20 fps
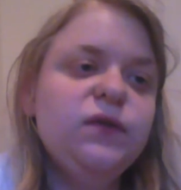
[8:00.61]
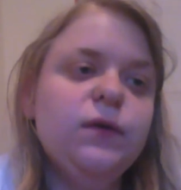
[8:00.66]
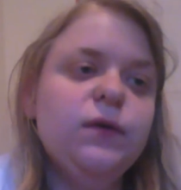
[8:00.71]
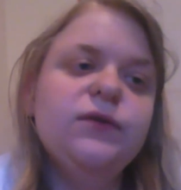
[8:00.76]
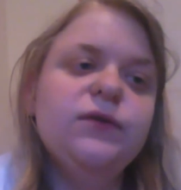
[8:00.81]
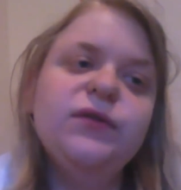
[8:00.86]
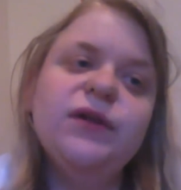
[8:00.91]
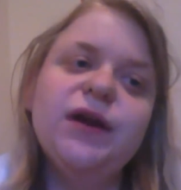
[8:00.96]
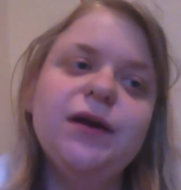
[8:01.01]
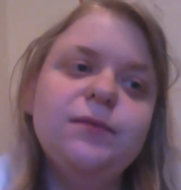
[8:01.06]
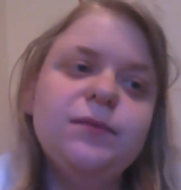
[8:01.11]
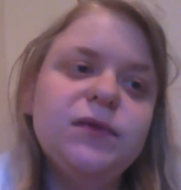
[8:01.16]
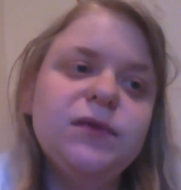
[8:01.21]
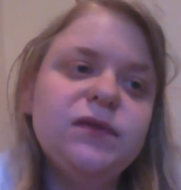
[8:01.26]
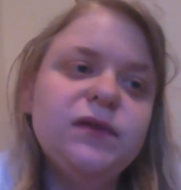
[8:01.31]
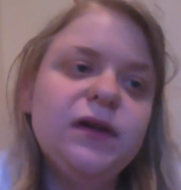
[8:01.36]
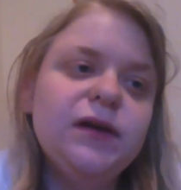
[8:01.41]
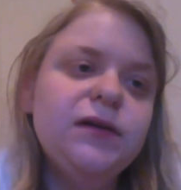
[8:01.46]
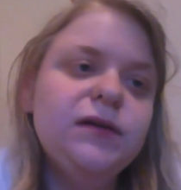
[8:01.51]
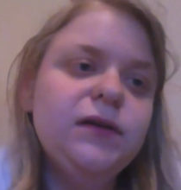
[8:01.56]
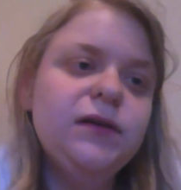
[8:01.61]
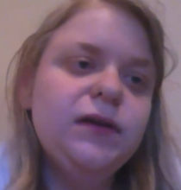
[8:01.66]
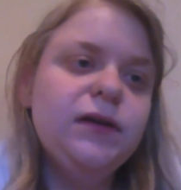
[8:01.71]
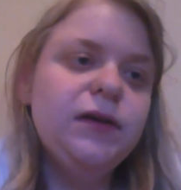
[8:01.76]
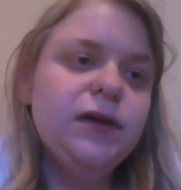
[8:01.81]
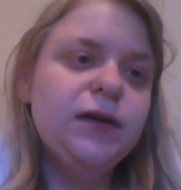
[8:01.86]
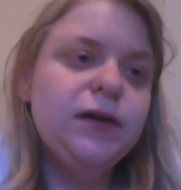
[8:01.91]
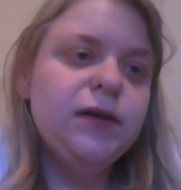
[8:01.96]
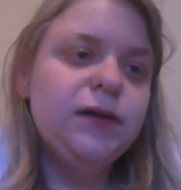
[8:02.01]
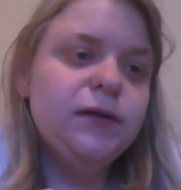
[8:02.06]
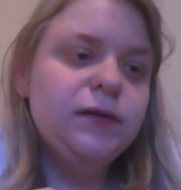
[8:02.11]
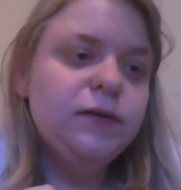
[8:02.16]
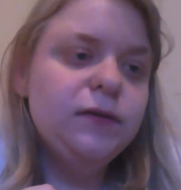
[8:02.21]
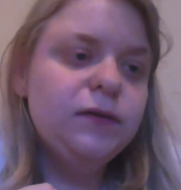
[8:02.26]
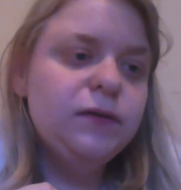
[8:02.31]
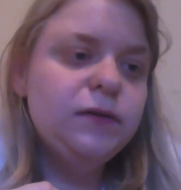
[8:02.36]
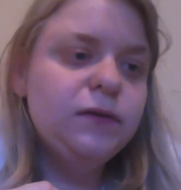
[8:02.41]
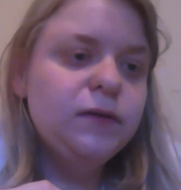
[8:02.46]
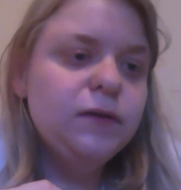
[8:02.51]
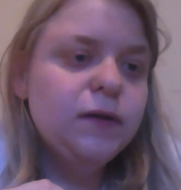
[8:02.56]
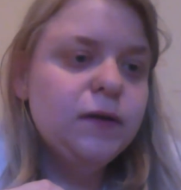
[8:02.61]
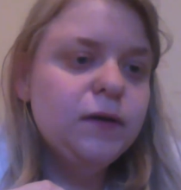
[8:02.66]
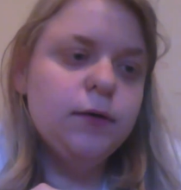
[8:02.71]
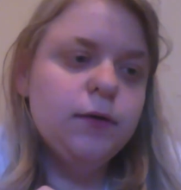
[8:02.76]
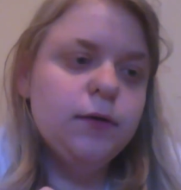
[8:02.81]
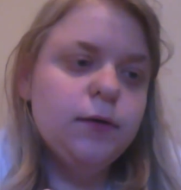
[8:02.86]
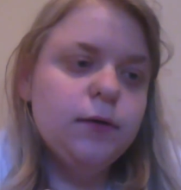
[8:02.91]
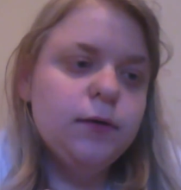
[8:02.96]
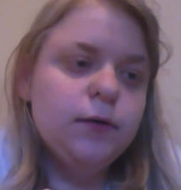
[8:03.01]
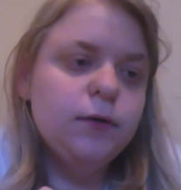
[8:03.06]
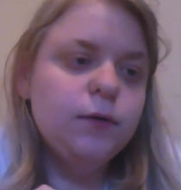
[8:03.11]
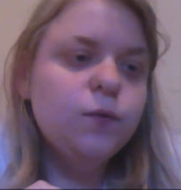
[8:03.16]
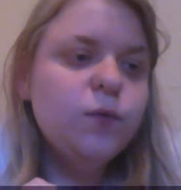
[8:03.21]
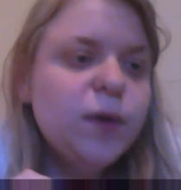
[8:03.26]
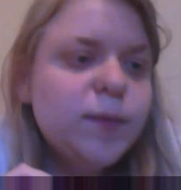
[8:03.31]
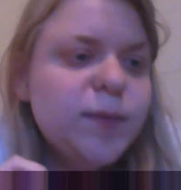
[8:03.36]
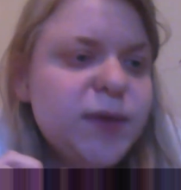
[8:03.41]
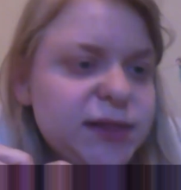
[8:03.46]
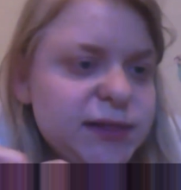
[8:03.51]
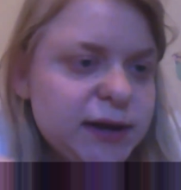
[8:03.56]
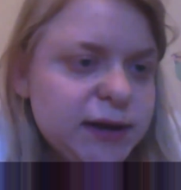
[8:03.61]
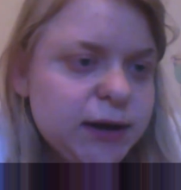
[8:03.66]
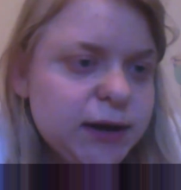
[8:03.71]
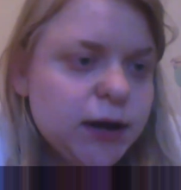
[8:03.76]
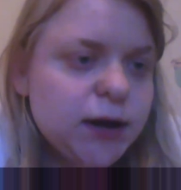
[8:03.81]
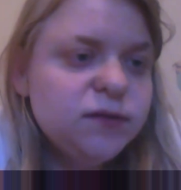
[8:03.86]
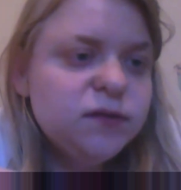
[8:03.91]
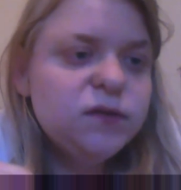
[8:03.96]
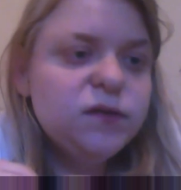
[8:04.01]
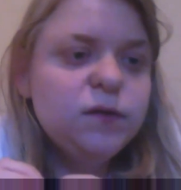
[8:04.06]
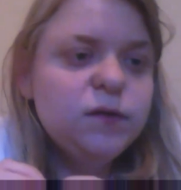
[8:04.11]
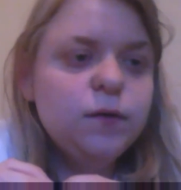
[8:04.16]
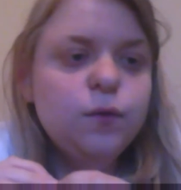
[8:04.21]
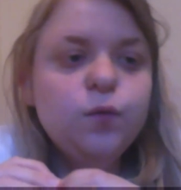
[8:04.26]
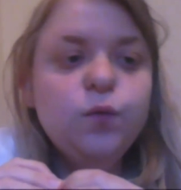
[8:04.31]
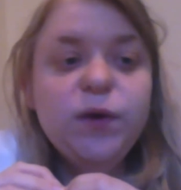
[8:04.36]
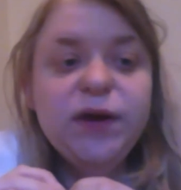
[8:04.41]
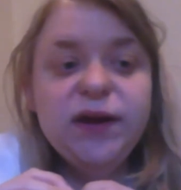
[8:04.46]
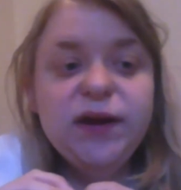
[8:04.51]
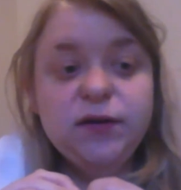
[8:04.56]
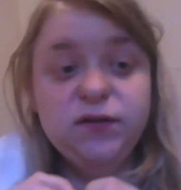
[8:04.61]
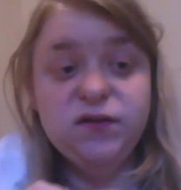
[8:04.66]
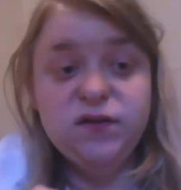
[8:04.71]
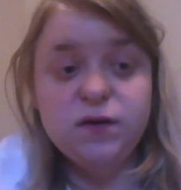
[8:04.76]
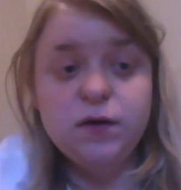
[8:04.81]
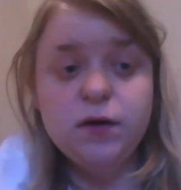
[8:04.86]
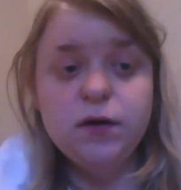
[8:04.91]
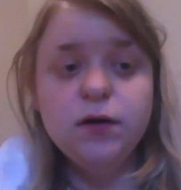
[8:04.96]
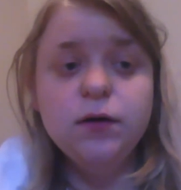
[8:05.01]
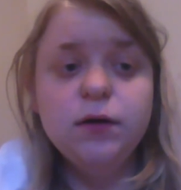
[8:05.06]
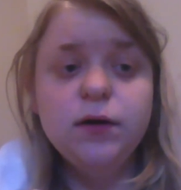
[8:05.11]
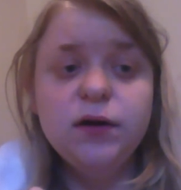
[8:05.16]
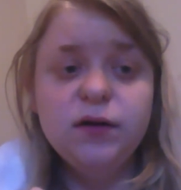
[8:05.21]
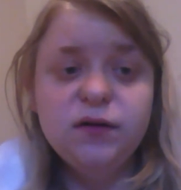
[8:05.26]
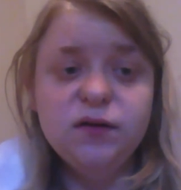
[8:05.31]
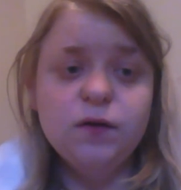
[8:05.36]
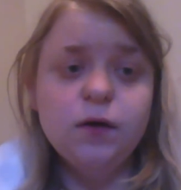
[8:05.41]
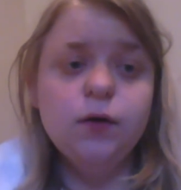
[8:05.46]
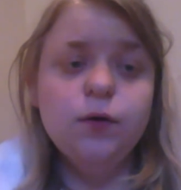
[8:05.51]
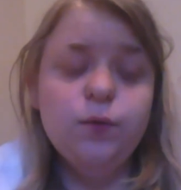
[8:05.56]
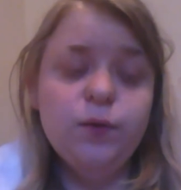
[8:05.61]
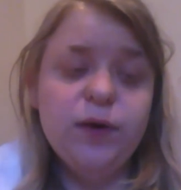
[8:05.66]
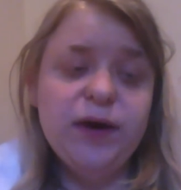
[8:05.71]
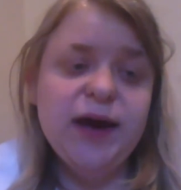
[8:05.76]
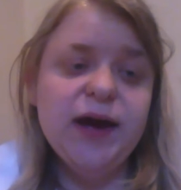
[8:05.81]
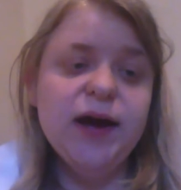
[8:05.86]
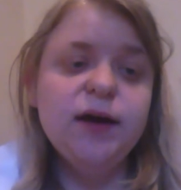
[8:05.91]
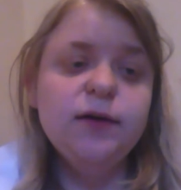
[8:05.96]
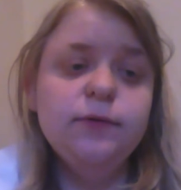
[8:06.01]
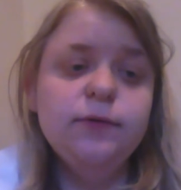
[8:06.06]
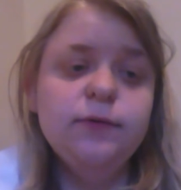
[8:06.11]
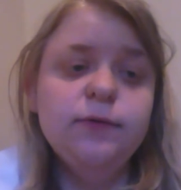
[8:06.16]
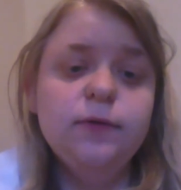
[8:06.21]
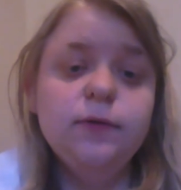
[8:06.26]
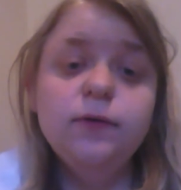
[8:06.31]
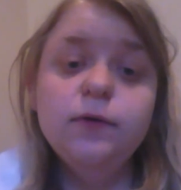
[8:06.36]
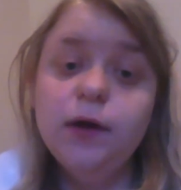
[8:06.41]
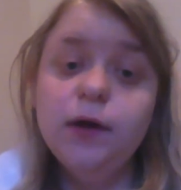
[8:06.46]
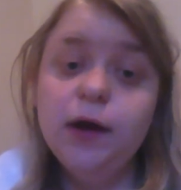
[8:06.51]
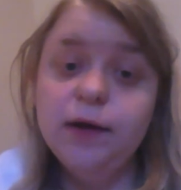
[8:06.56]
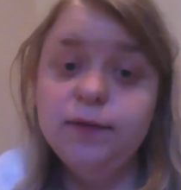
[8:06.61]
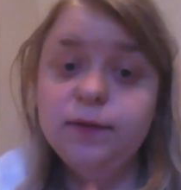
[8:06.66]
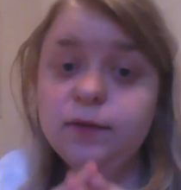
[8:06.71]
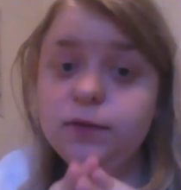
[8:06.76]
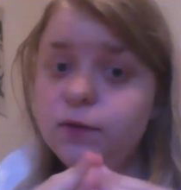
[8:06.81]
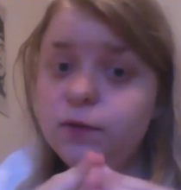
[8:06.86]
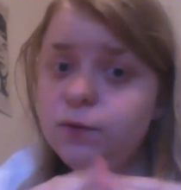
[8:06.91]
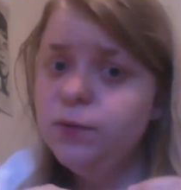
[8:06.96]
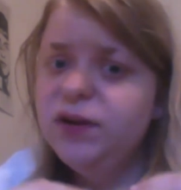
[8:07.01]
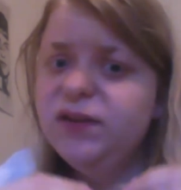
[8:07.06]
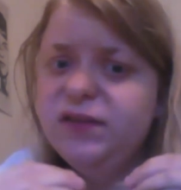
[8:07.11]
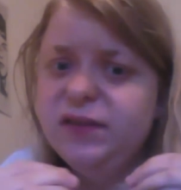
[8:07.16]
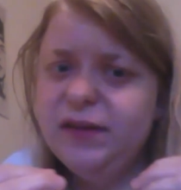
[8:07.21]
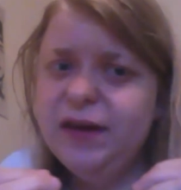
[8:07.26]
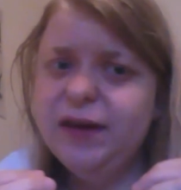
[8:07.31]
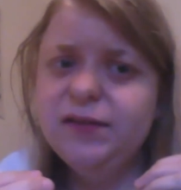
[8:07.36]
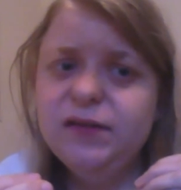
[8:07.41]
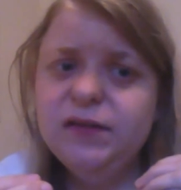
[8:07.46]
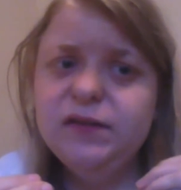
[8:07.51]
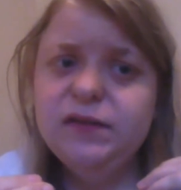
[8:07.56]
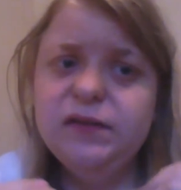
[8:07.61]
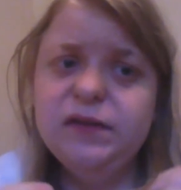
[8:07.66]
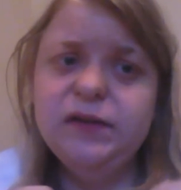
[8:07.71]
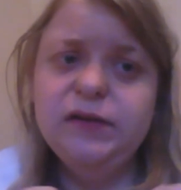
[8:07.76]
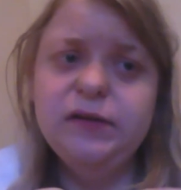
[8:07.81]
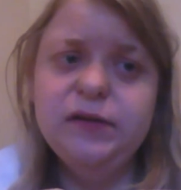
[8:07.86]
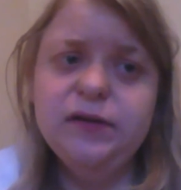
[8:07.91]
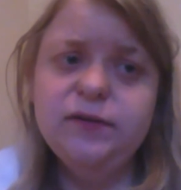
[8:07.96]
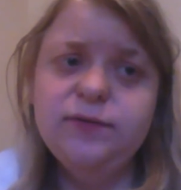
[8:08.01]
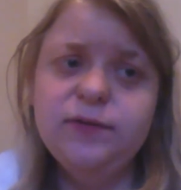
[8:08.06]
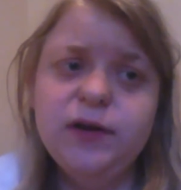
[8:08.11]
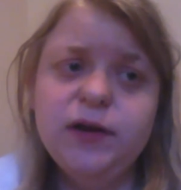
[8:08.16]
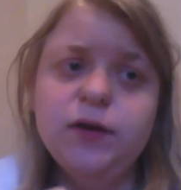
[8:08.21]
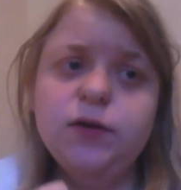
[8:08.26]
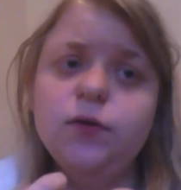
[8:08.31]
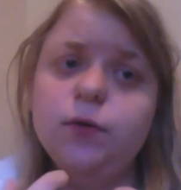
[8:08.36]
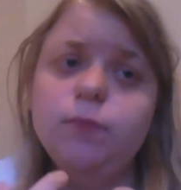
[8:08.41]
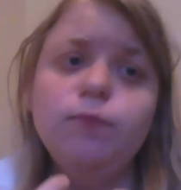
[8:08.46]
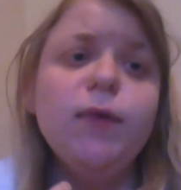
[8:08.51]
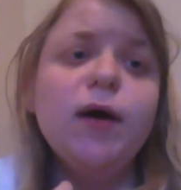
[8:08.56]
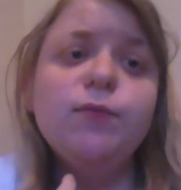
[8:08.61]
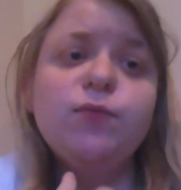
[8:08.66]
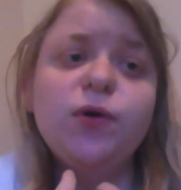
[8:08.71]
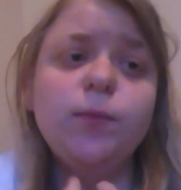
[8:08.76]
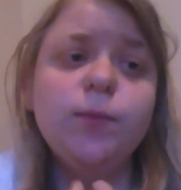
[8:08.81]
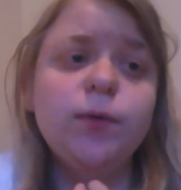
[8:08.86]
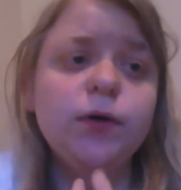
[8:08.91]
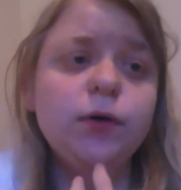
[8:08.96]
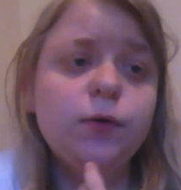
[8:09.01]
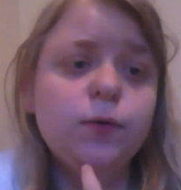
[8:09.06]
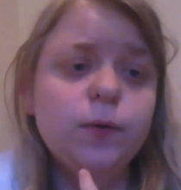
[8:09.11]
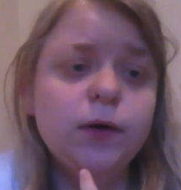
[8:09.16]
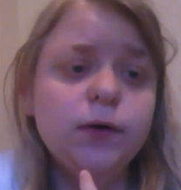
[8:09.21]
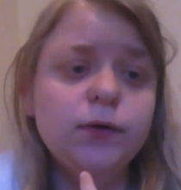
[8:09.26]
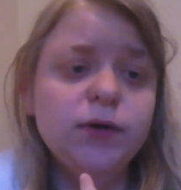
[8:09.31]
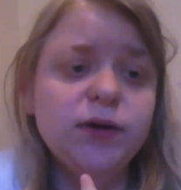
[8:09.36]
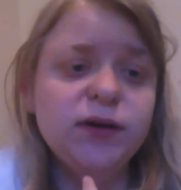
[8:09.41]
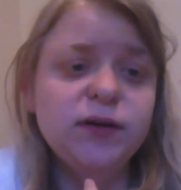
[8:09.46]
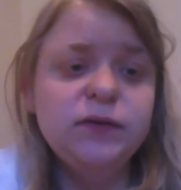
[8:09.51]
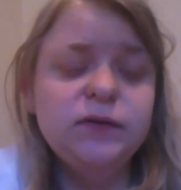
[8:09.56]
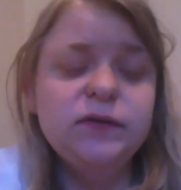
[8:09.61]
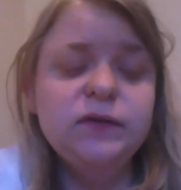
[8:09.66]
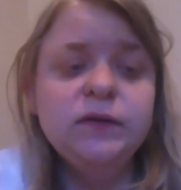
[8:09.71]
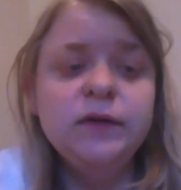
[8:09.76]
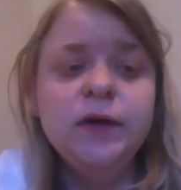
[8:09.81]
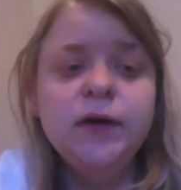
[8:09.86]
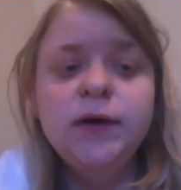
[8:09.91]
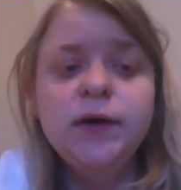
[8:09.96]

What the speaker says: quote that I'm selecting is, "Women like us, we endure. It's all we have." And the reason that's a significant or memorable quote is